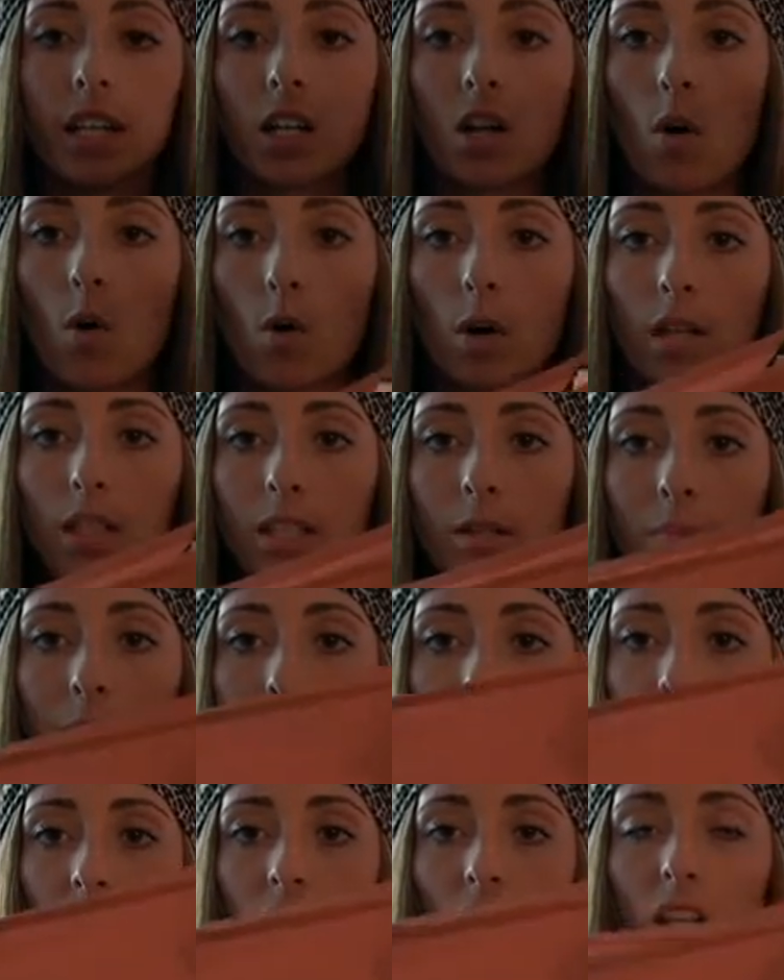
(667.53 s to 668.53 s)
like a corally
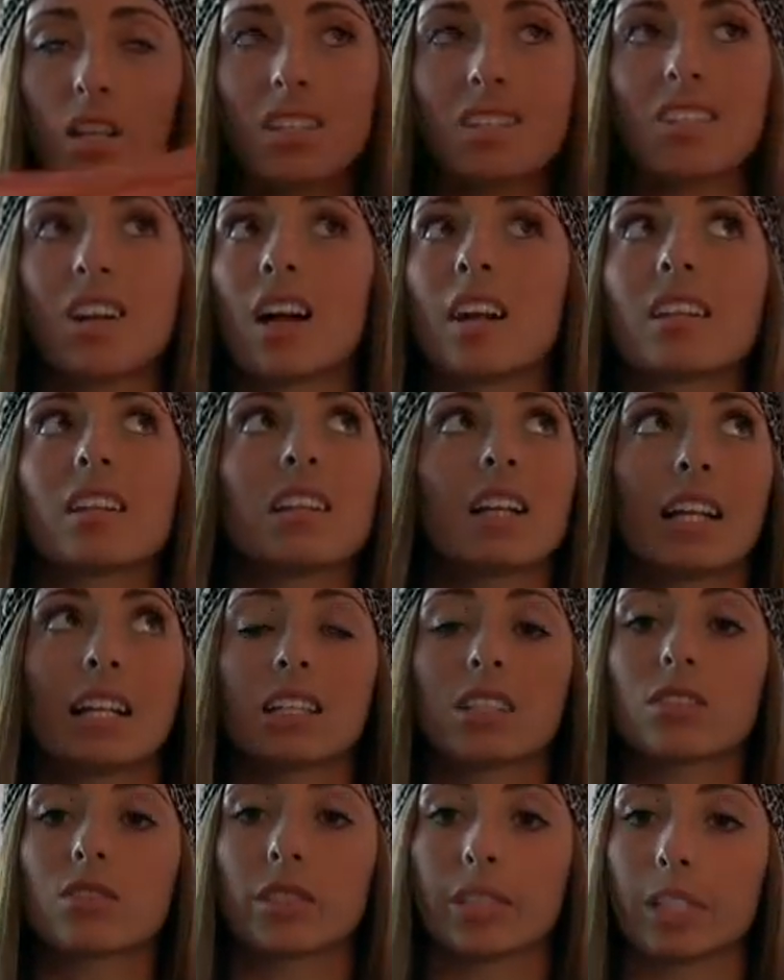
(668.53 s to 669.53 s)
peach color. Sorry, the
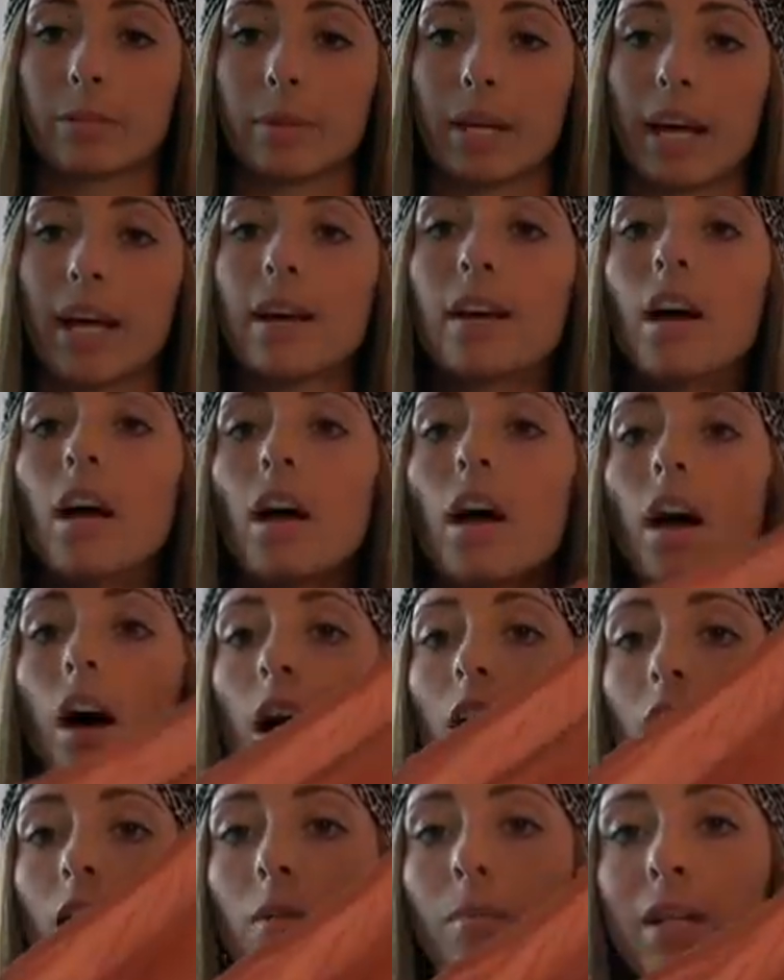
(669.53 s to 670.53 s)
lighting's really bad.
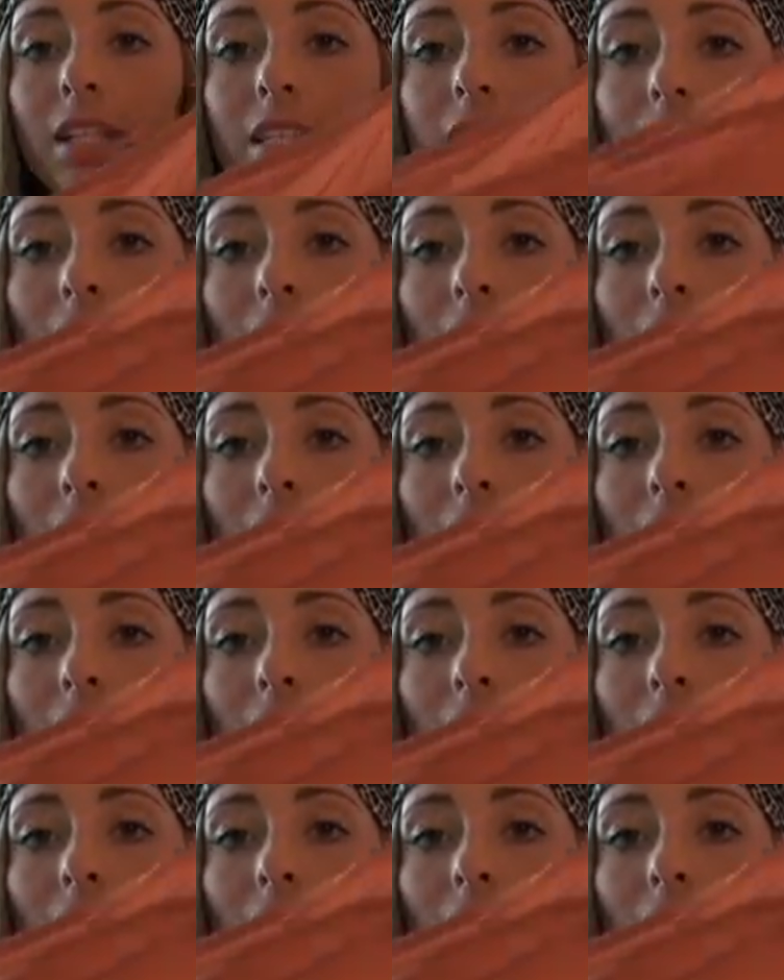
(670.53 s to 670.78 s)
Um, it's